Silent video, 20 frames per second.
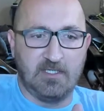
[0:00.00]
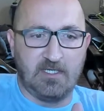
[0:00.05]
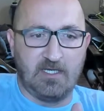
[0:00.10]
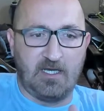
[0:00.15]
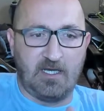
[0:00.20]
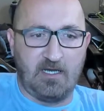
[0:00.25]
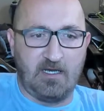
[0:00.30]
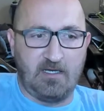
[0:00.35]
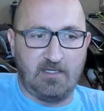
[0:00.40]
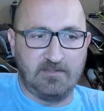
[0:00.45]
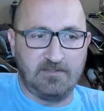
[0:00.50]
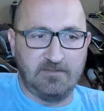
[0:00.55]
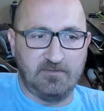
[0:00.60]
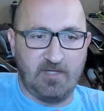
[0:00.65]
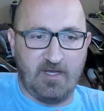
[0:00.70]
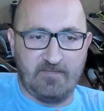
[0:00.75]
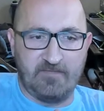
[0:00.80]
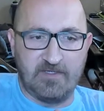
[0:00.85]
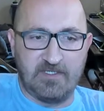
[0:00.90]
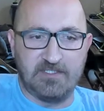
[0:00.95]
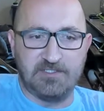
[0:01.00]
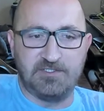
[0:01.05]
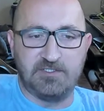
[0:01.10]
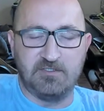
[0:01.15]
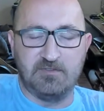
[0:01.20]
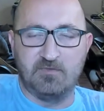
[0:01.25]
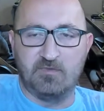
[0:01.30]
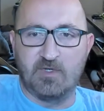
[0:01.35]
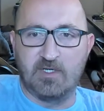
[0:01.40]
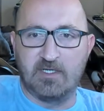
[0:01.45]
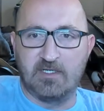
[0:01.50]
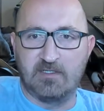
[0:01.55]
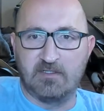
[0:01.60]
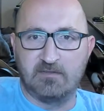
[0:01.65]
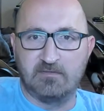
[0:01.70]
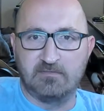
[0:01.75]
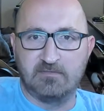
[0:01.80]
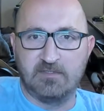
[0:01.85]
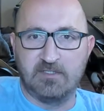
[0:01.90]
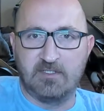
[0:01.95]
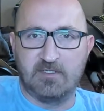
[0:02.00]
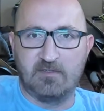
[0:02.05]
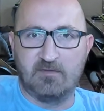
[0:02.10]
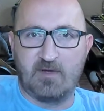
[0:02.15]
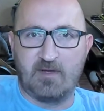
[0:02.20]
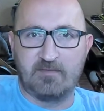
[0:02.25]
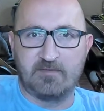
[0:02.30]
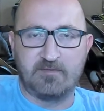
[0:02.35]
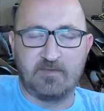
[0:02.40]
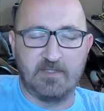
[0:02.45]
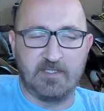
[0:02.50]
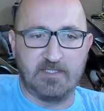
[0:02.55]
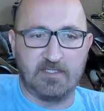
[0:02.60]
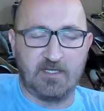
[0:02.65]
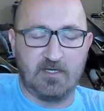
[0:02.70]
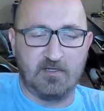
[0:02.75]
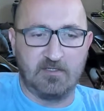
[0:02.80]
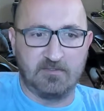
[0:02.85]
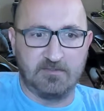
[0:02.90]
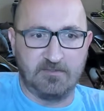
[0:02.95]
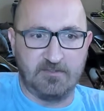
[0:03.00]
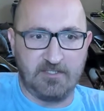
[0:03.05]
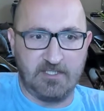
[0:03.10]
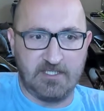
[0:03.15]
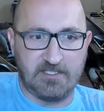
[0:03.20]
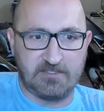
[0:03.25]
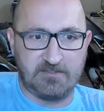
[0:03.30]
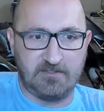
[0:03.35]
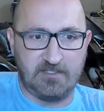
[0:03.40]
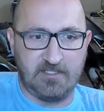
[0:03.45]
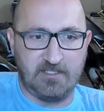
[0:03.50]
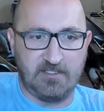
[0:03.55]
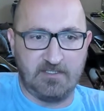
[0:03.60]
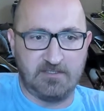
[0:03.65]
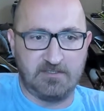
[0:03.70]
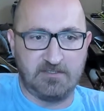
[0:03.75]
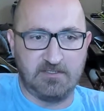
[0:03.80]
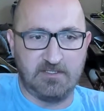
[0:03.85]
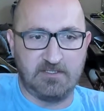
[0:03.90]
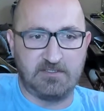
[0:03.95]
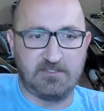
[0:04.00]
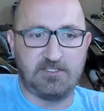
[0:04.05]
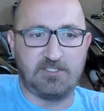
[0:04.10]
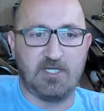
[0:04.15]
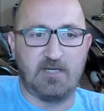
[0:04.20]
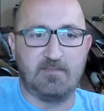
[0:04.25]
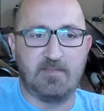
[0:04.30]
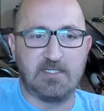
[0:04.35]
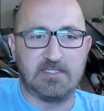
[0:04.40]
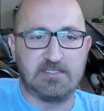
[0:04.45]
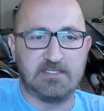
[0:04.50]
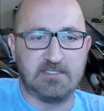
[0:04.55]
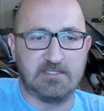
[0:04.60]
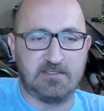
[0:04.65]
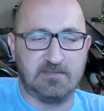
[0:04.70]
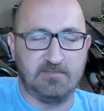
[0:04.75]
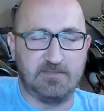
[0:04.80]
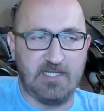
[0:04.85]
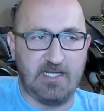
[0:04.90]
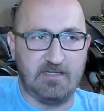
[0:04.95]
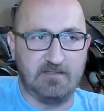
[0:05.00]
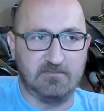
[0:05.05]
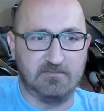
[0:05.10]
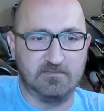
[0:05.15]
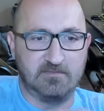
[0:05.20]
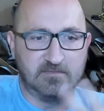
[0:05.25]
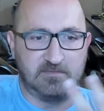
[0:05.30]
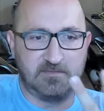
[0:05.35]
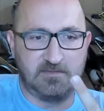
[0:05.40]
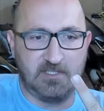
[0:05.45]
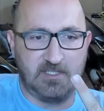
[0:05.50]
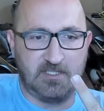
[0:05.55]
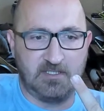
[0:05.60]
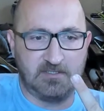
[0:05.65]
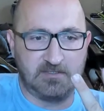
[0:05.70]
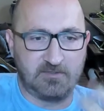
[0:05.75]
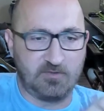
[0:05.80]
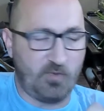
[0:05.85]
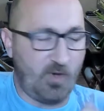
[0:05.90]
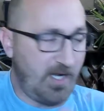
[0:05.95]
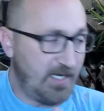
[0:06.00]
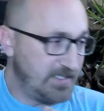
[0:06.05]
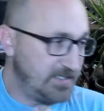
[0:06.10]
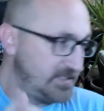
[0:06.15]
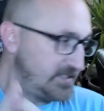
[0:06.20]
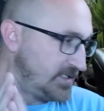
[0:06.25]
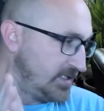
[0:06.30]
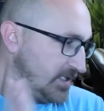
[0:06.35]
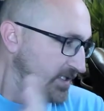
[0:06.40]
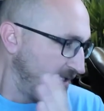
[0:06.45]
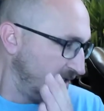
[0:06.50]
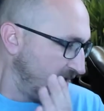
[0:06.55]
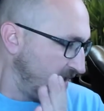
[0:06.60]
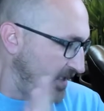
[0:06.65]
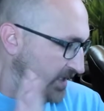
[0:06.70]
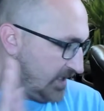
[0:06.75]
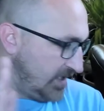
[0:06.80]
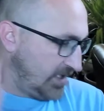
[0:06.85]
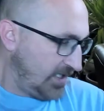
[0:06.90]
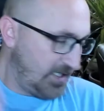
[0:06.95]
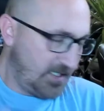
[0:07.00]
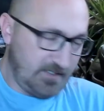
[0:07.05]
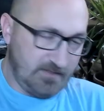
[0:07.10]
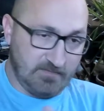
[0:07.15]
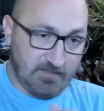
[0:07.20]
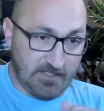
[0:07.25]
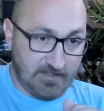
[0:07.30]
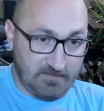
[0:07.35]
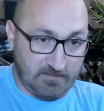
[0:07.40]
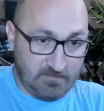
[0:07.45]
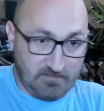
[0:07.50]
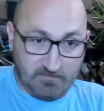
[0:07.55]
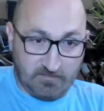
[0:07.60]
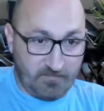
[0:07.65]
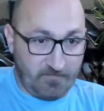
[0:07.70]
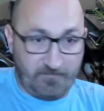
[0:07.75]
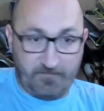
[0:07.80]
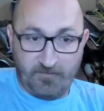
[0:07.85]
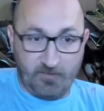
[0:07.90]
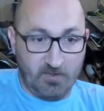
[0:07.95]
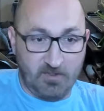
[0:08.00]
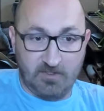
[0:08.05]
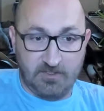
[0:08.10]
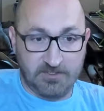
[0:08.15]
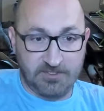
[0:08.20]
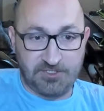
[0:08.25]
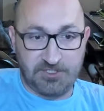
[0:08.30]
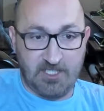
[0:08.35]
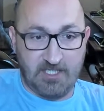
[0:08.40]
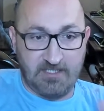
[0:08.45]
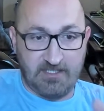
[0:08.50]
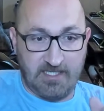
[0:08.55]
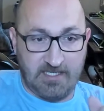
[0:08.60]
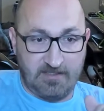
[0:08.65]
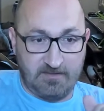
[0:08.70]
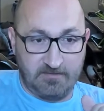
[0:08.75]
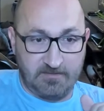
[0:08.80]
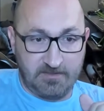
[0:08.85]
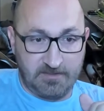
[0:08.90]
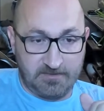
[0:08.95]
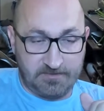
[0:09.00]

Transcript: Uh, do have an issue where, you know, I was playing Call of Duty yesterday and it, it shut my system down uh, twice, uh, like full-on shutdown.